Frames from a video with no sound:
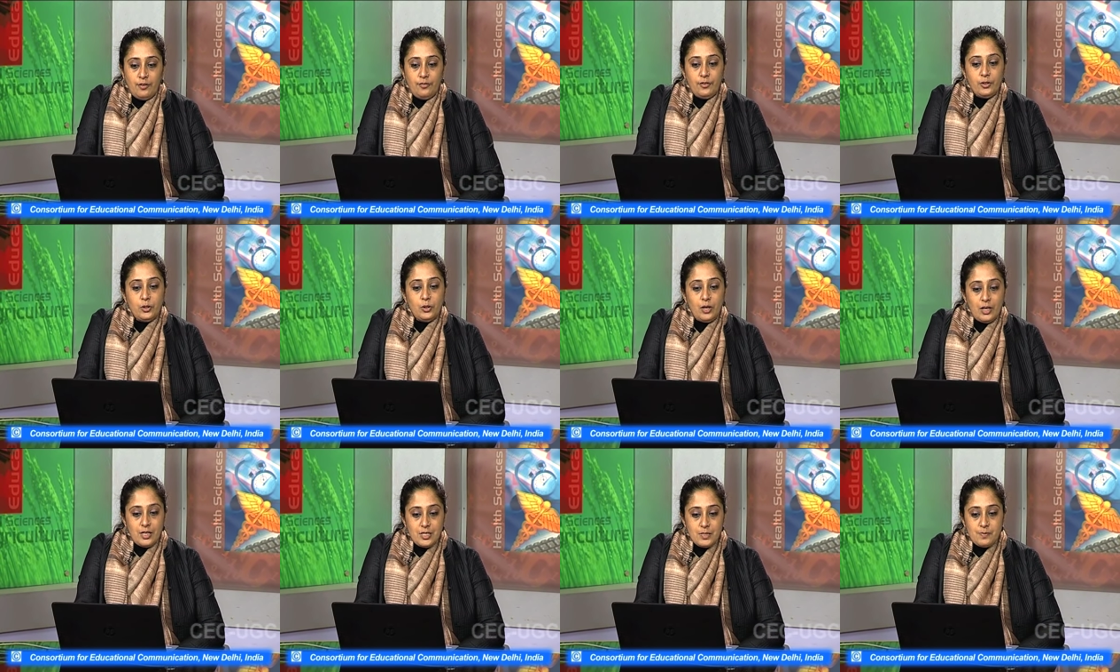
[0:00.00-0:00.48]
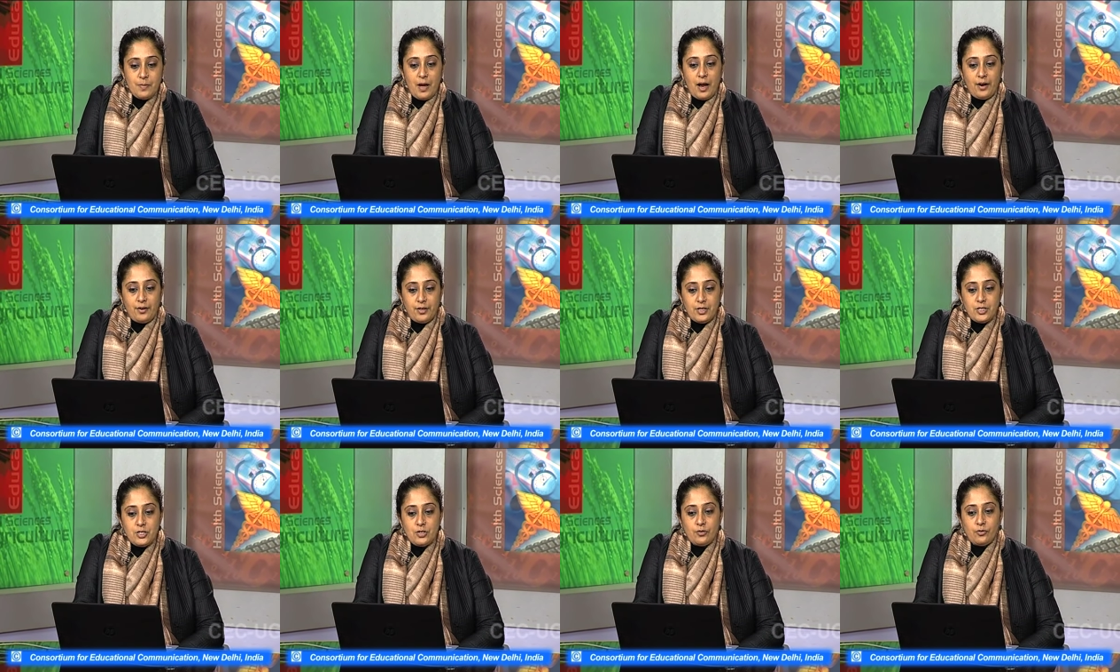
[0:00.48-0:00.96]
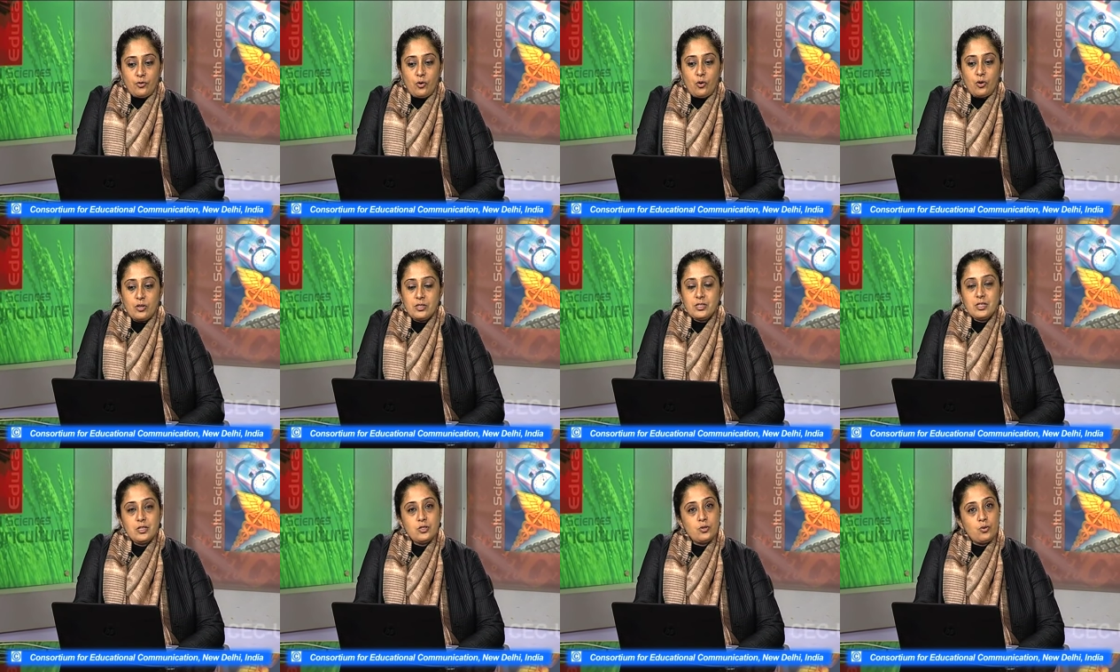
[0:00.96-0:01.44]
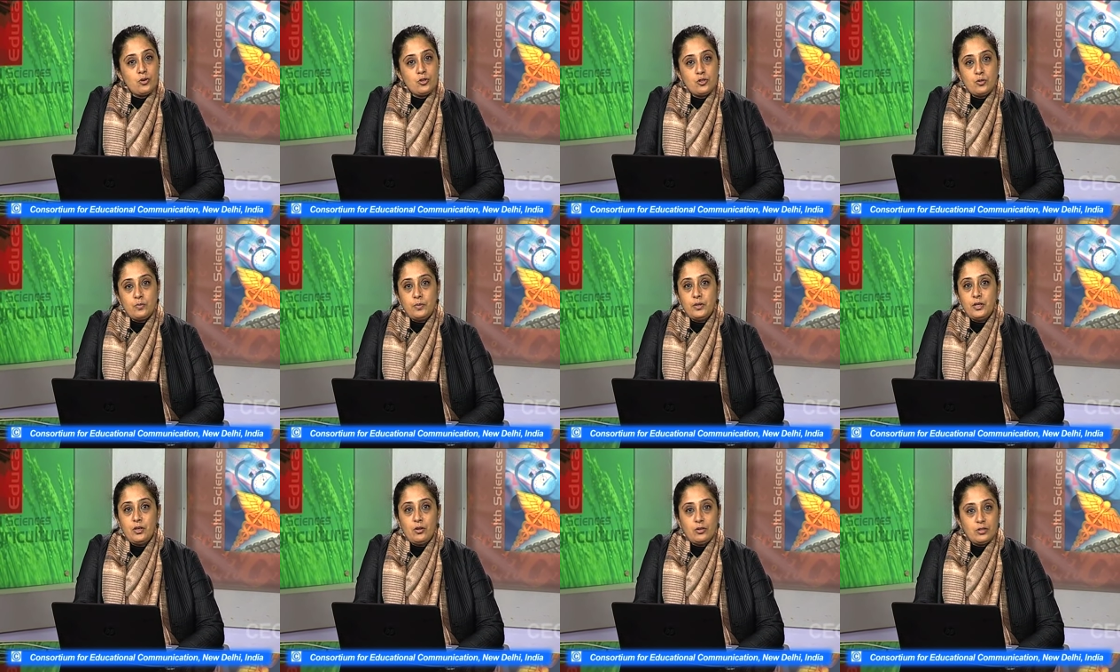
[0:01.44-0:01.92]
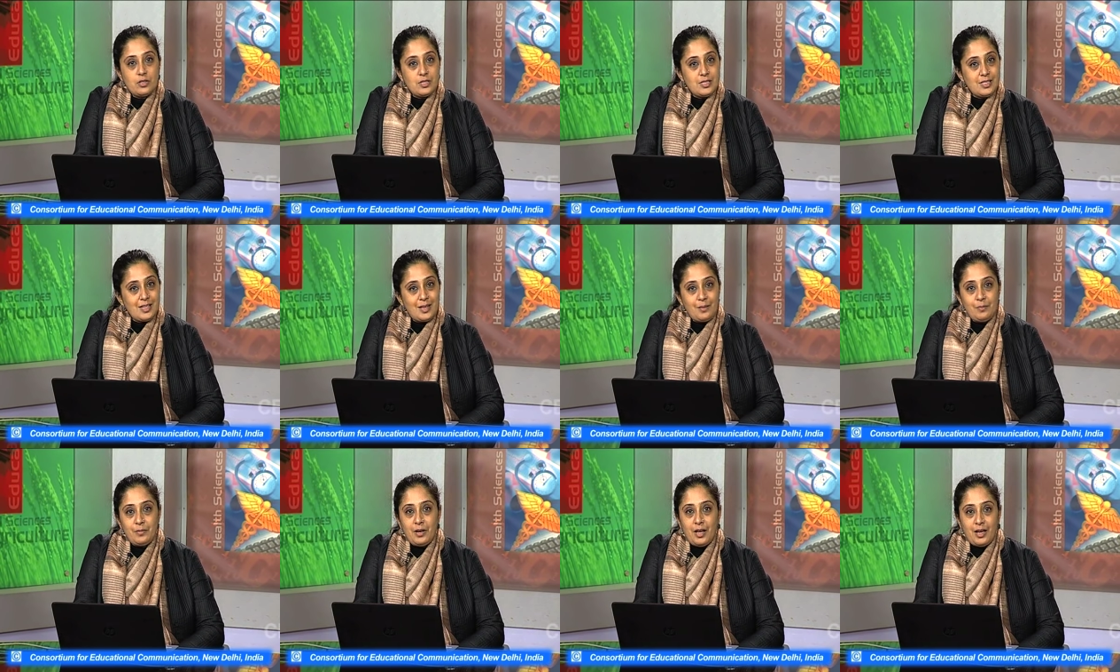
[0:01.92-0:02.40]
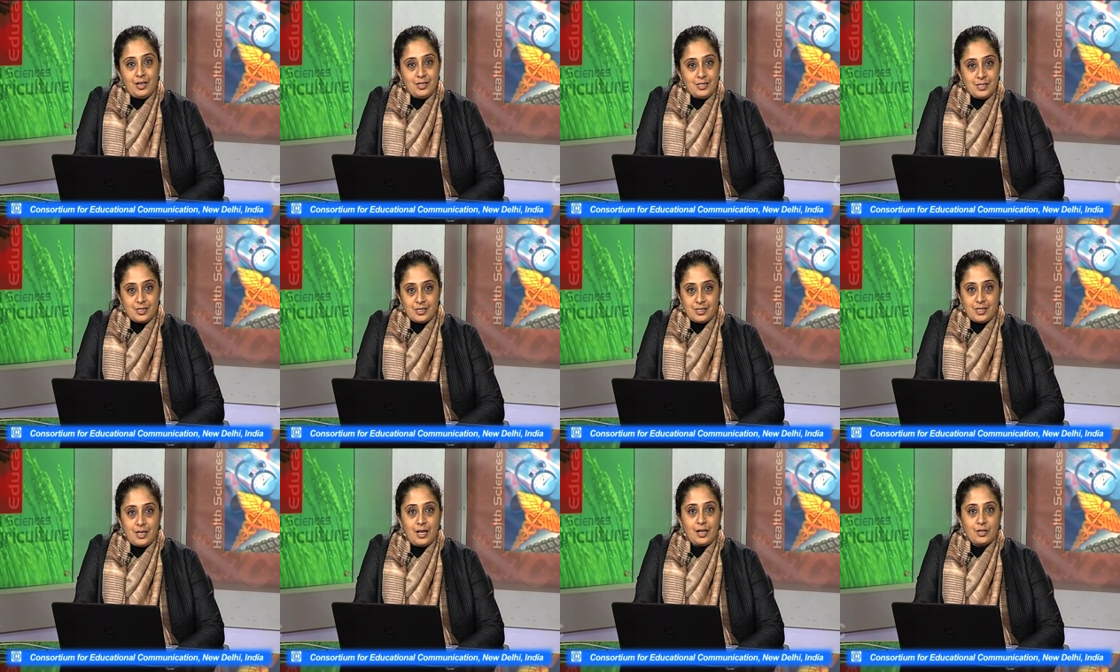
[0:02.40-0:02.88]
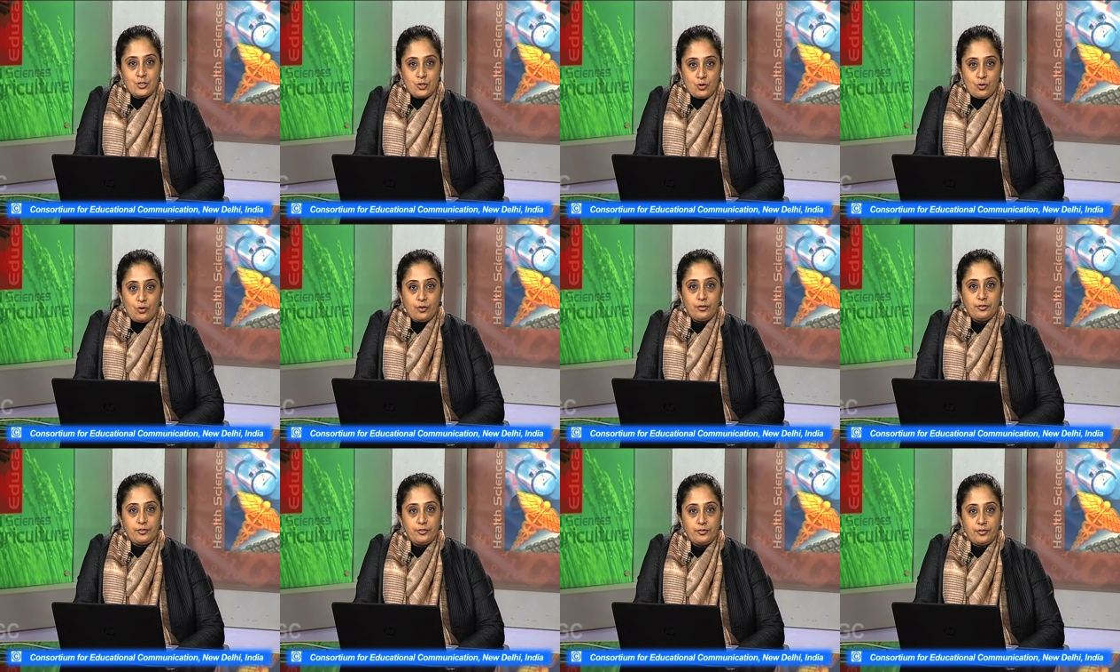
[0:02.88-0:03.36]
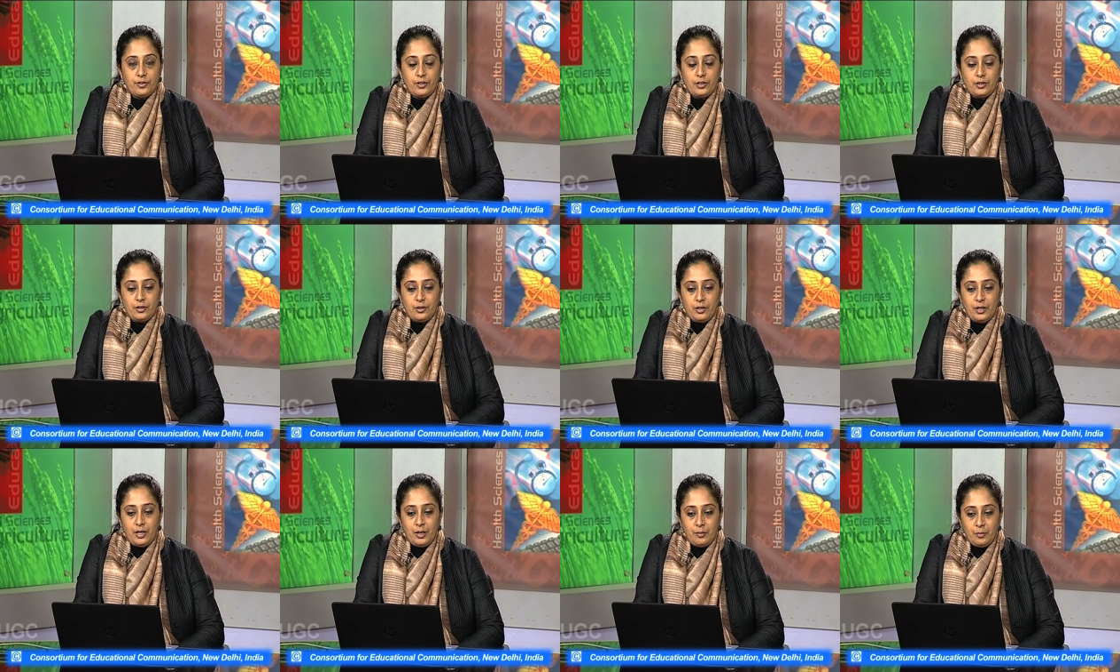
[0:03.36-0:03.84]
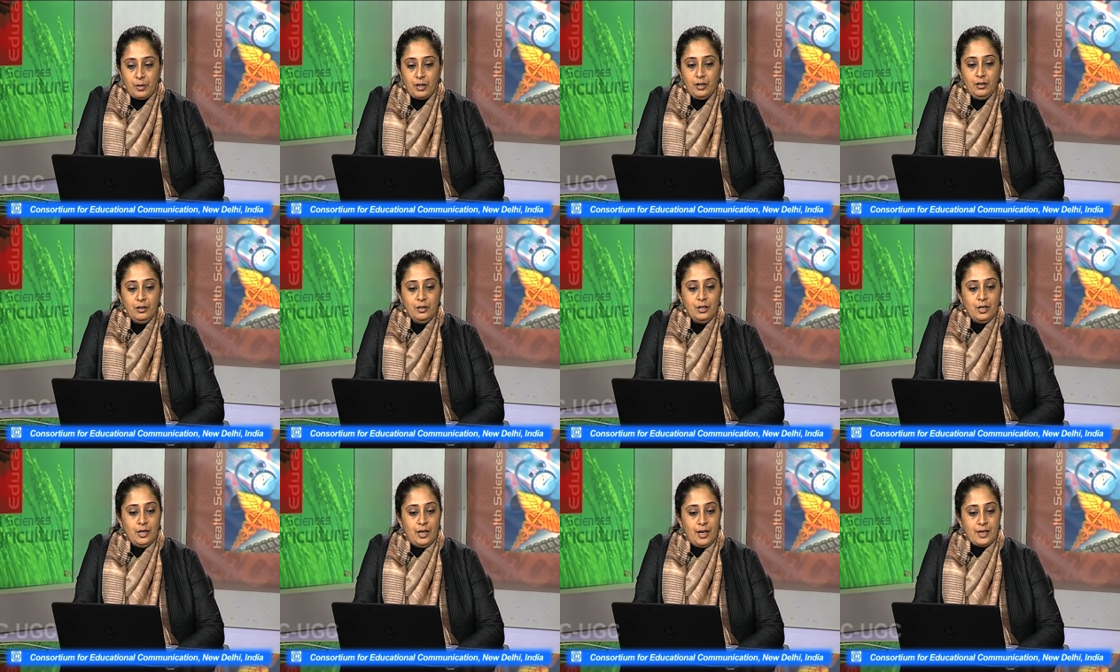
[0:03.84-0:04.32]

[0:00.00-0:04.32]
Vidula's marriage, of course, is going to be on the same lines as that of uh, Hema,